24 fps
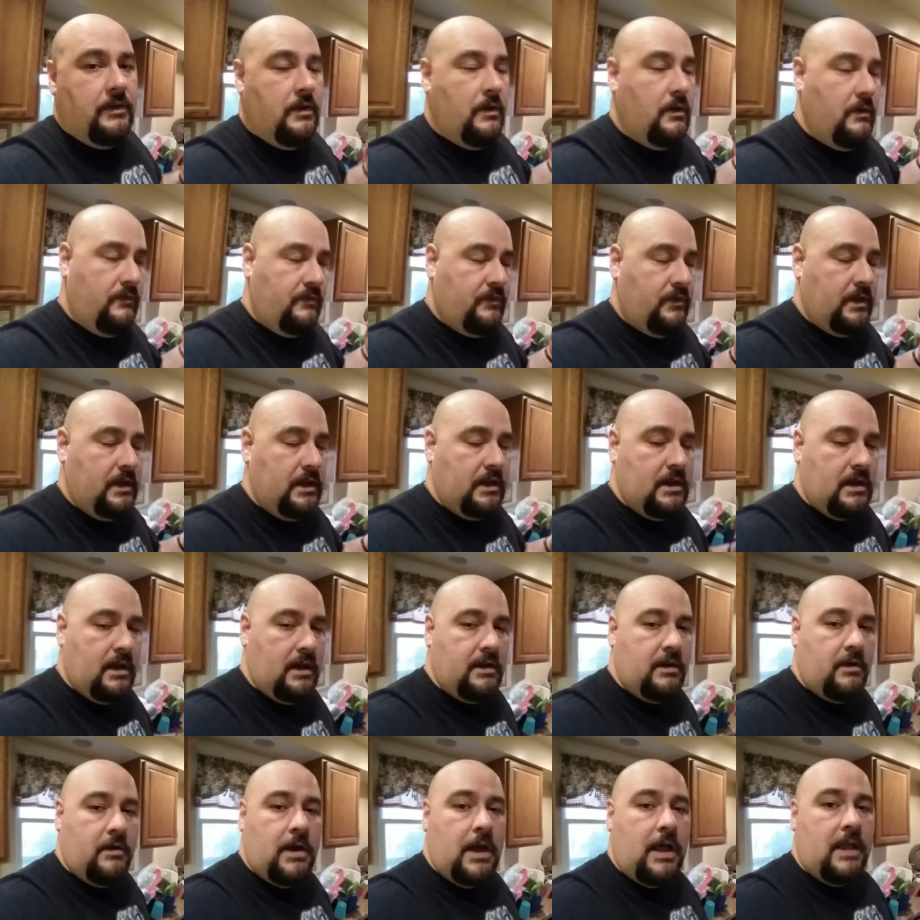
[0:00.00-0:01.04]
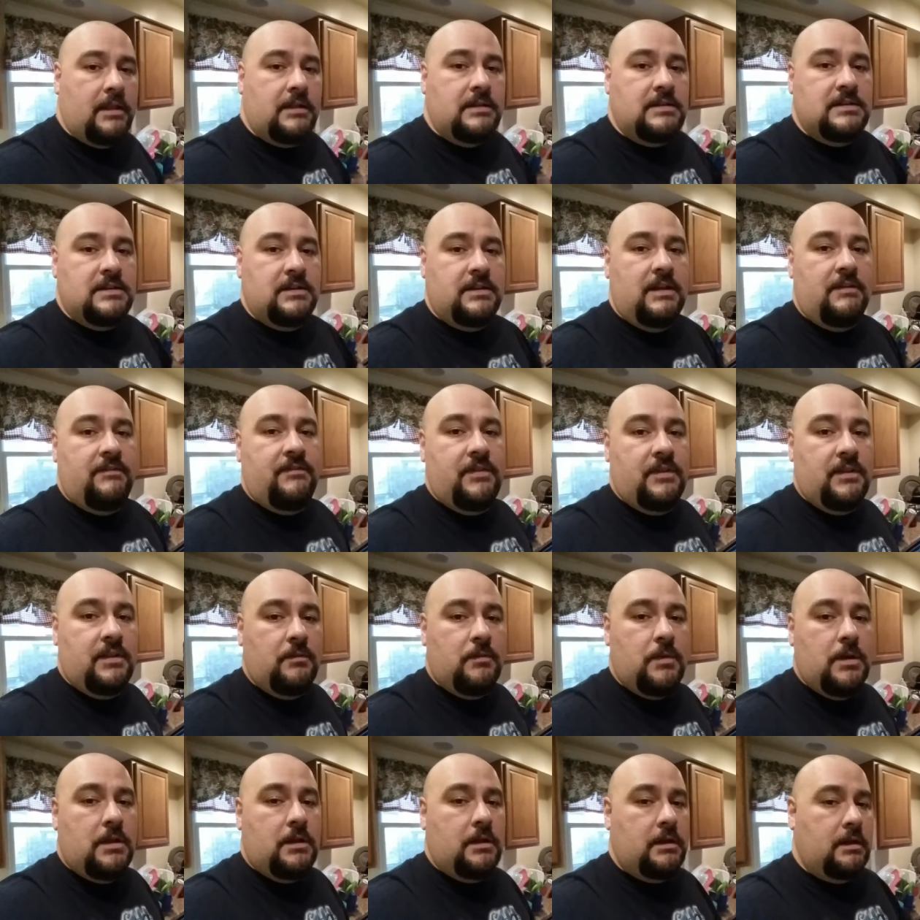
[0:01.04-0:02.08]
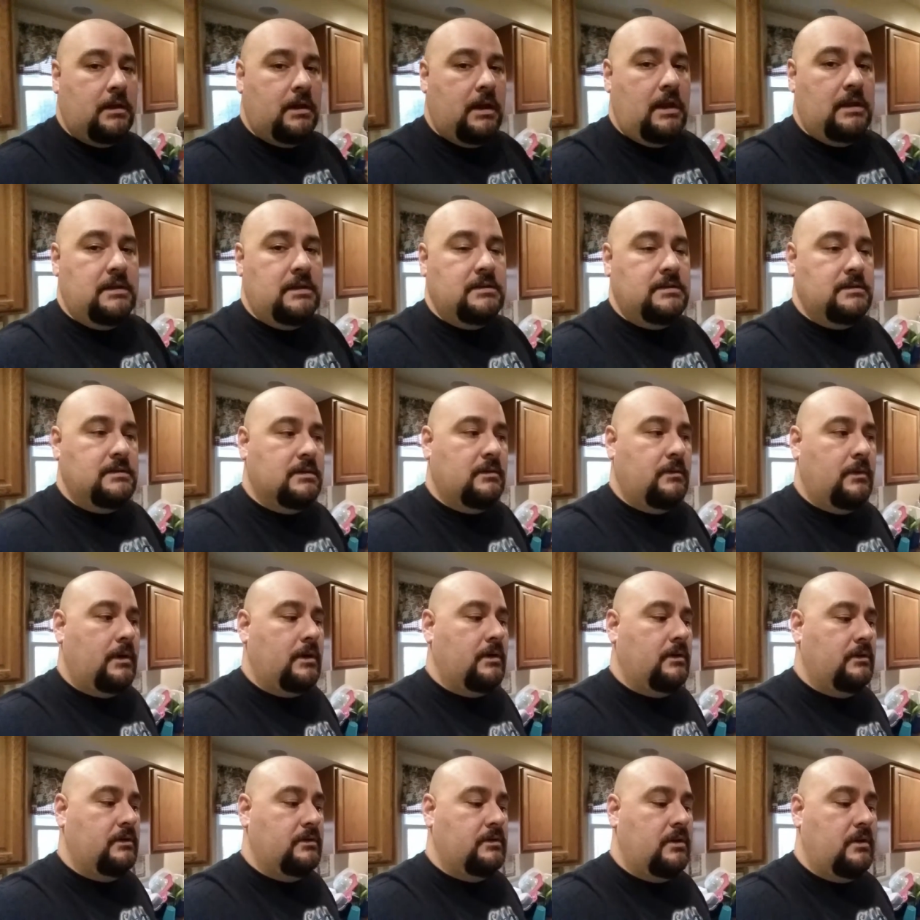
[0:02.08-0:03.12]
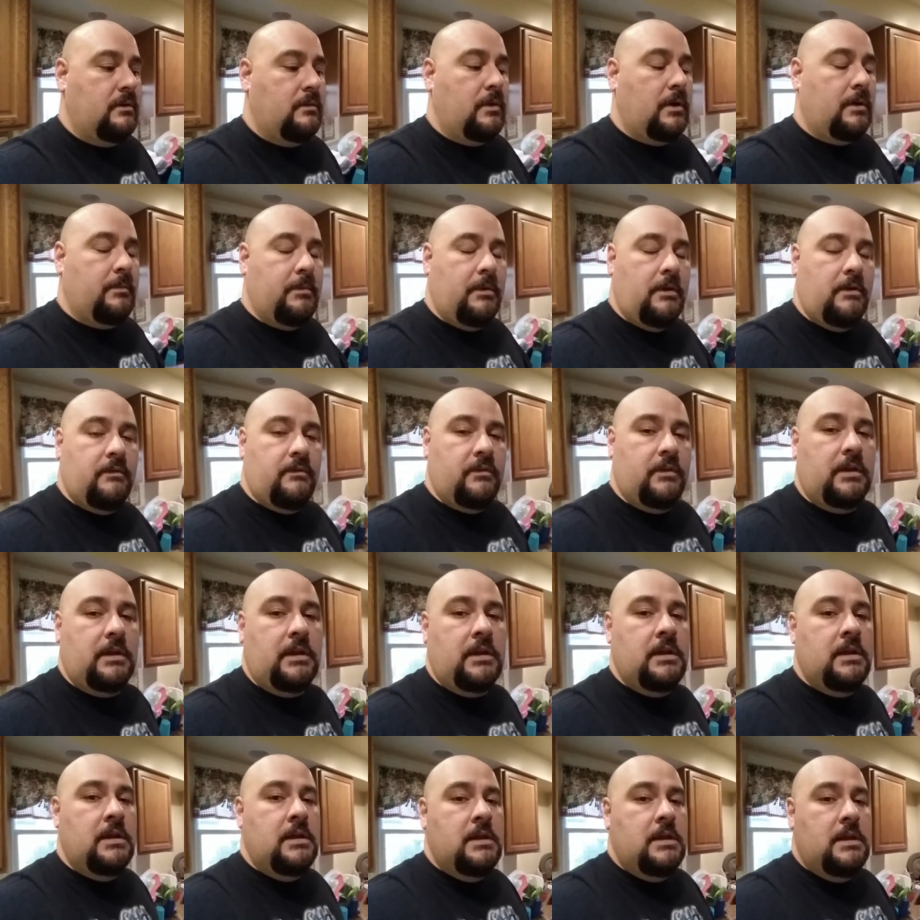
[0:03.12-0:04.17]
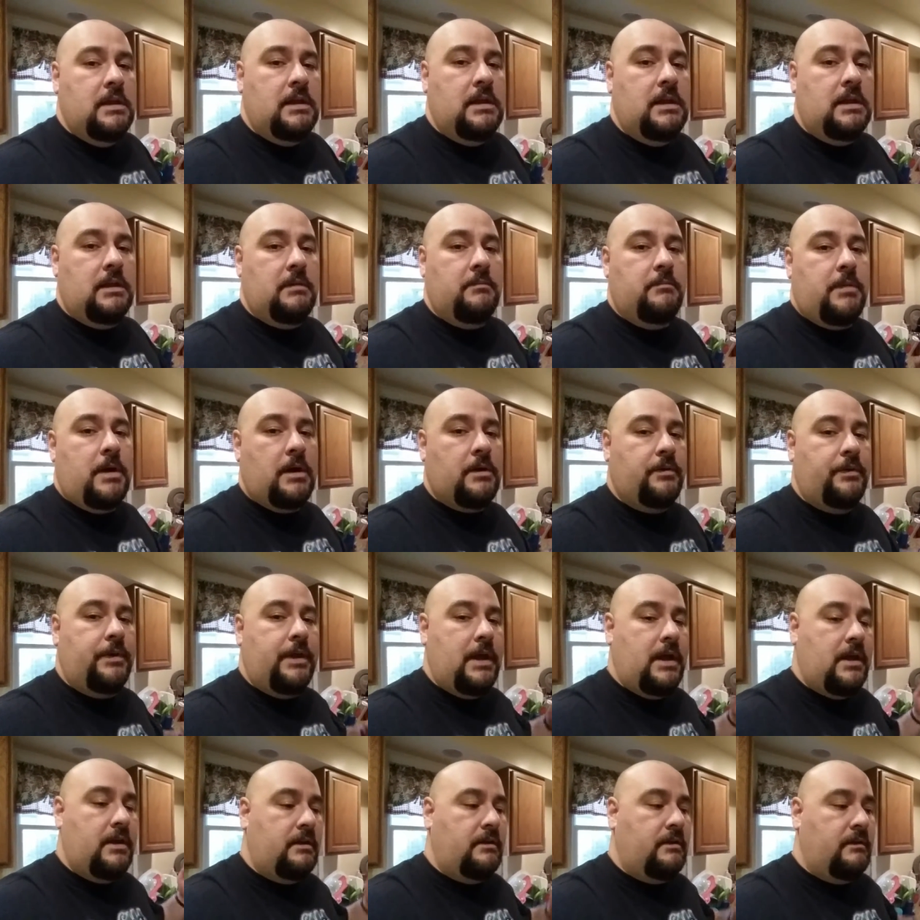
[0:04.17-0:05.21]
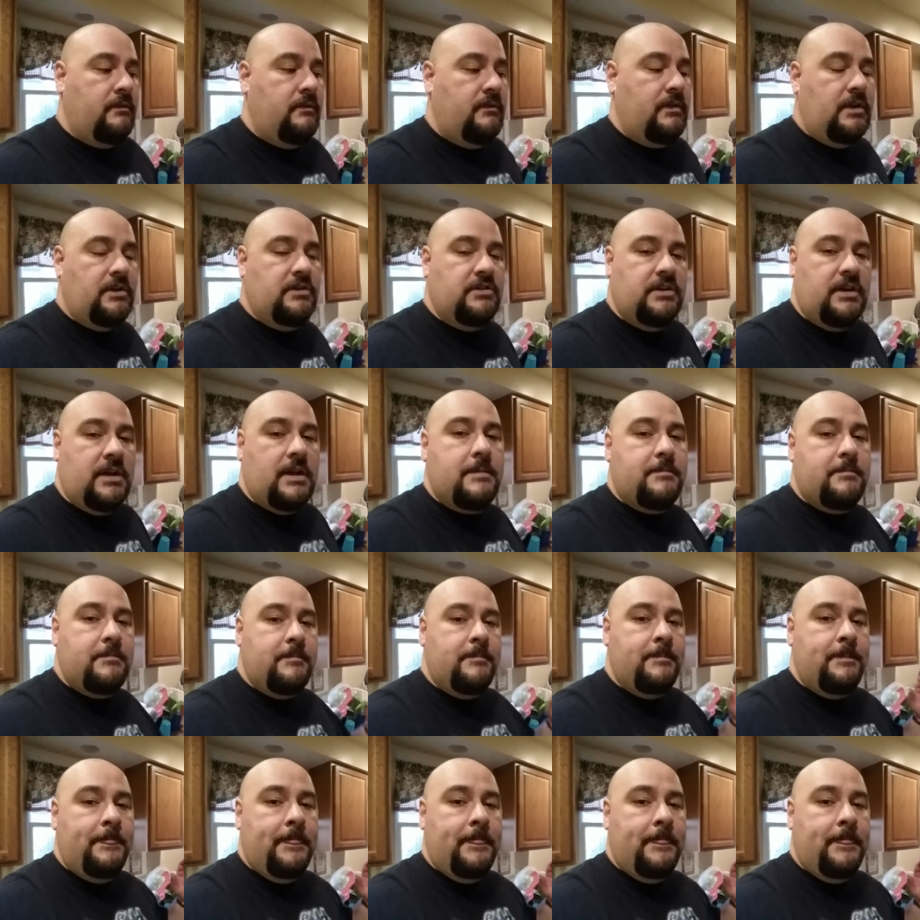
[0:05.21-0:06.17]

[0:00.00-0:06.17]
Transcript: Hopefully, I know Holly's still not feeling well and Casey's still working on his homework, but hopefully he can buckle down and finish it up.